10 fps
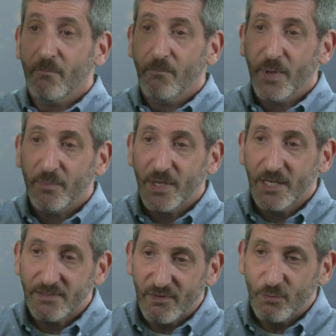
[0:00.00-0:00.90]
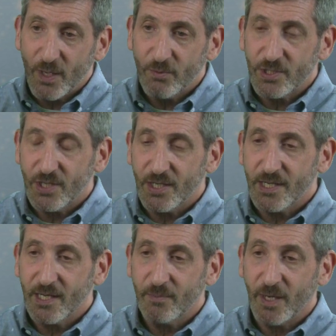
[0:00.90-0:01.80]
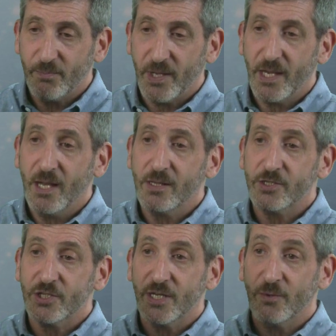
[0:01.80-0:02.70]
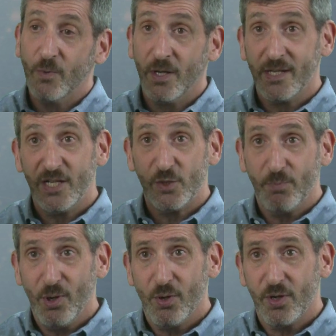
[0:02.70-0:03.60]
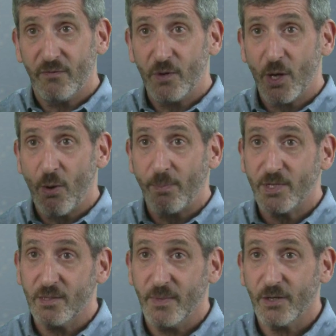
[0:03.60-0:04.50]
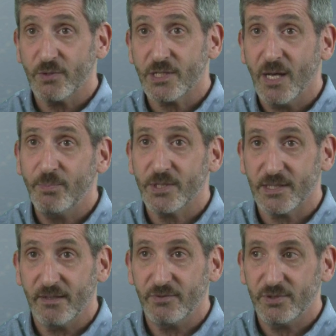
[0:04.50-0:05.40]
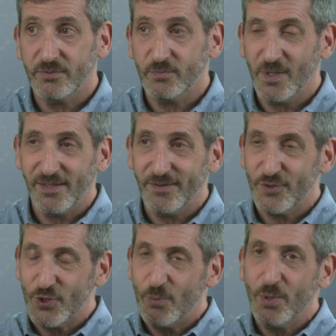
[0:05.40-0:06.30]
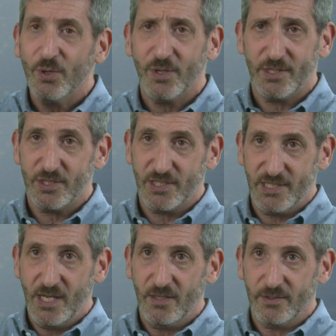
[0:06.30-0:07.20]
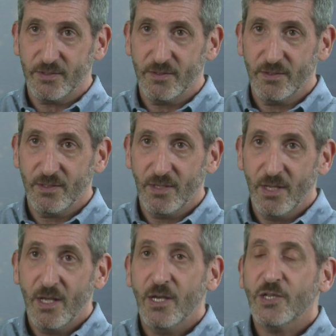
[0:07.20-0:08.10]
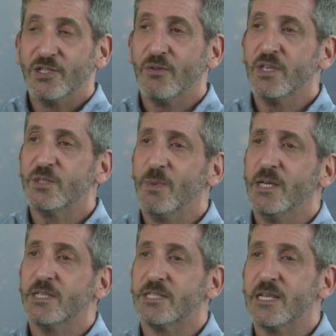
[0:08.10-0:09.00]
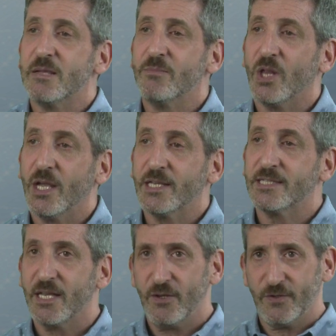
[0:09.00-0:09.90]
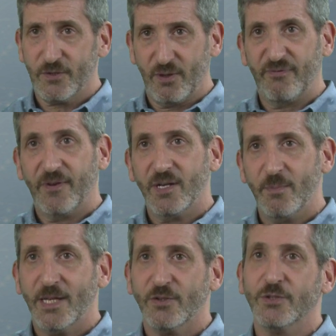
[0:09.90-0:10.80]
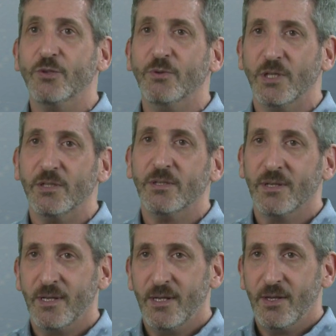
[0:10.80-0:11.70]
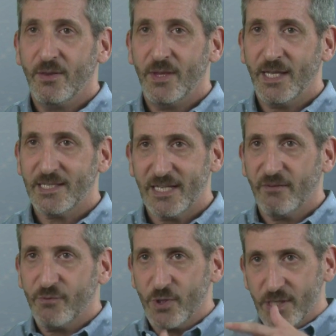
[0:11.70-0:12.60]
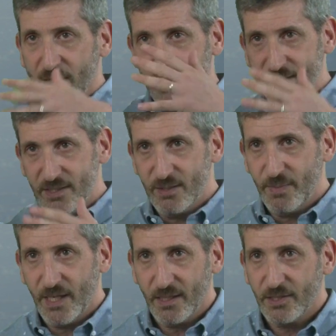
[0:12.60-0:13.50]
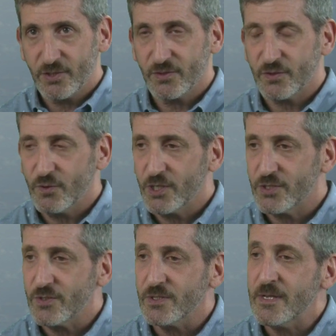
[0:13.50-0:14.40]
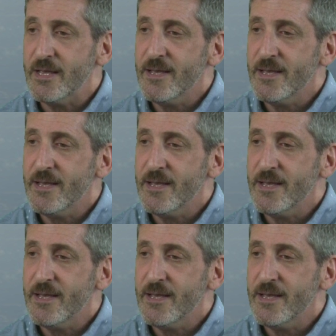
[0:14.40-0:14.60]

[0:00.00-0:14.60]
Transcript: But because of the way we're talking about biology, well, each bird, if you go up to the microscopic level, well, there's no bird, it's just cells. So this made it seem like cells are the fundamental unit that self-organize into biological structures.